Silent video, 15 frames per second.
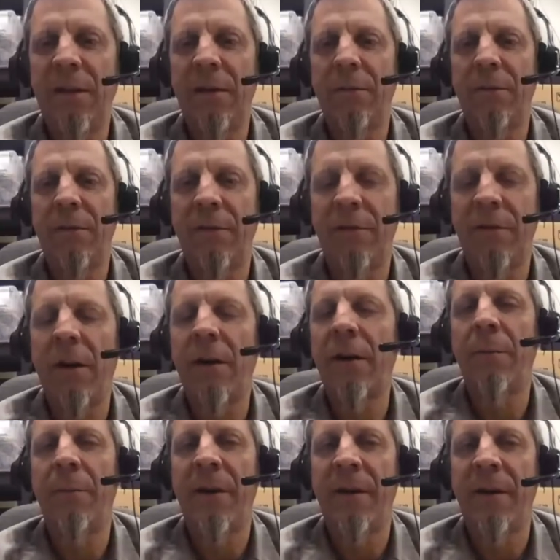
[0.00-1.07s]
they're, they're
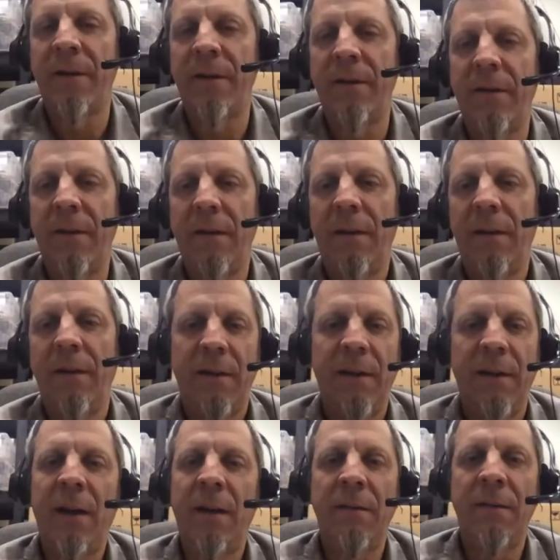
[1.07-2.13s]
talking about it.
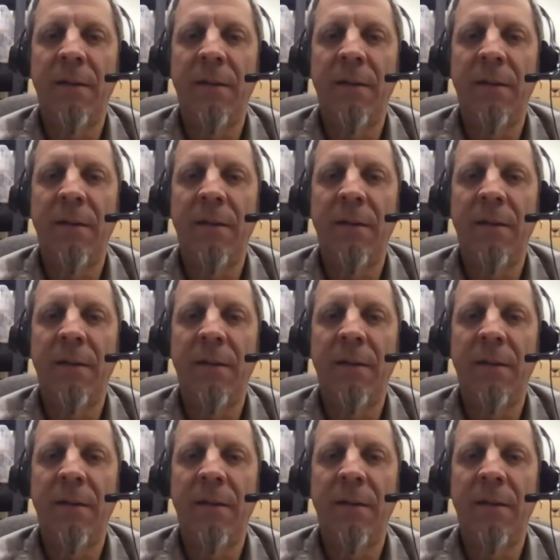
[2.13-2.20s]
And,